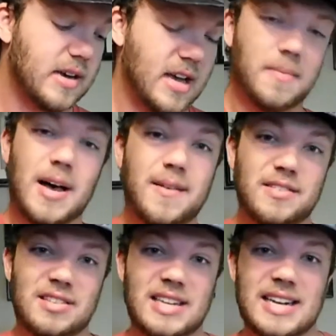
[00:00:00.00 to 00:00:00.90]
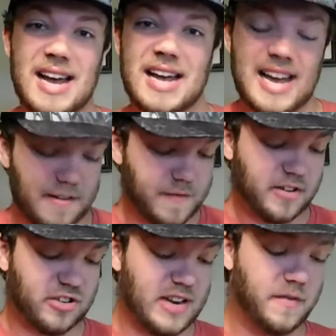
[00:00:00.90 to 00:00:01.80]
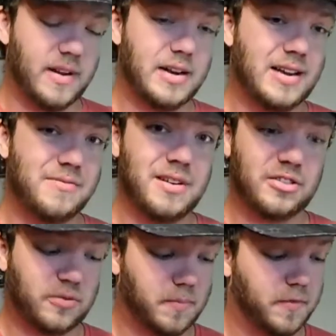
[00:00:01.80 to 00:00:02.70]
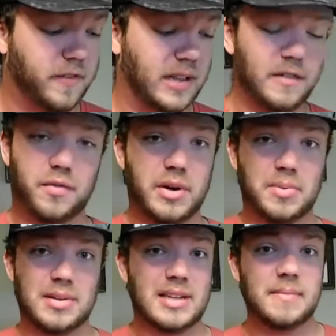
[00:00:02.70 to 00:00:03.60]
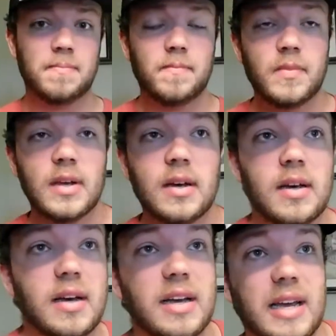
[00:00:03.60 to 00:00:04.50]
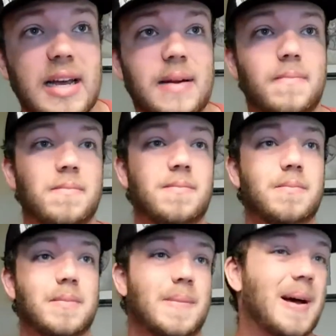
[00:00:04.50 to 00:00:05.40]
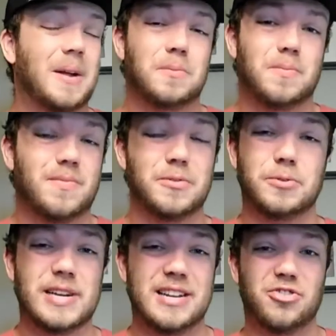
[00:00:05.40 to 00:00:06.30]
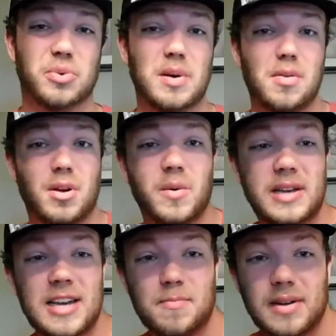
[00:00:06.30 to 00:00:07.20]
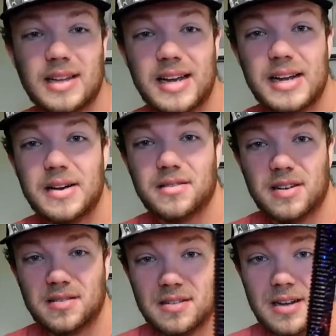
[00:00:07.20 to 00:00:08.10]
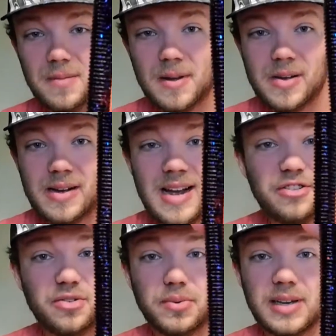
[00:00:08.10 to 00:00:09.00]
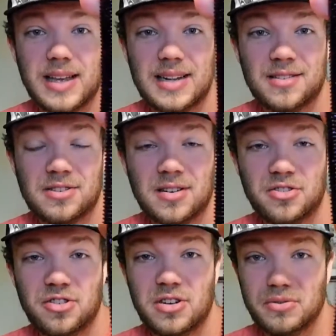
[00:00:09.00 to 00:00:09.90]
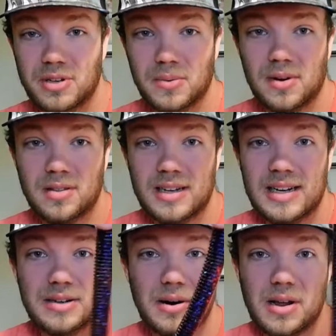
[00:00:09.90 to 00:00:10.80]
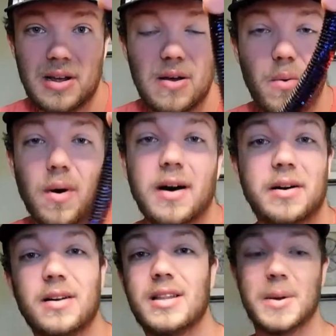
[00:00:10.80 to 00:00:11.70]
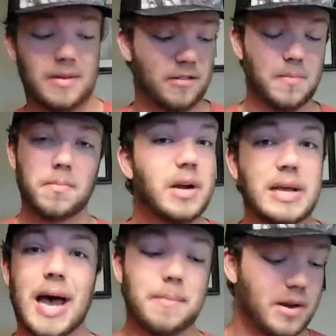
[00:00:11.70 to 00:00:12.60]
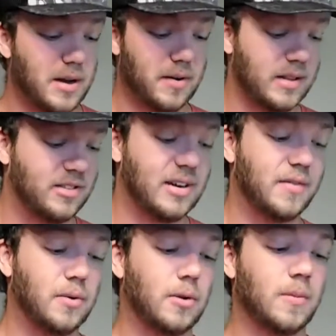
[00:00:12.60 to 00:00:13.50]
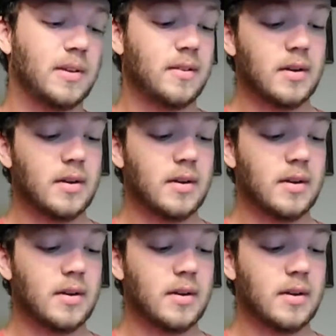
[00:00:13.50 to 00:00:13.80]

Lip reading: Obviously, I fish Ned rigs fairly frequently, and I don't really enjoy throwing it, but like here's the color, by the way. I actually really like this color. Should do really well in the dirty water that was pretty common here in the state of Oklahoma.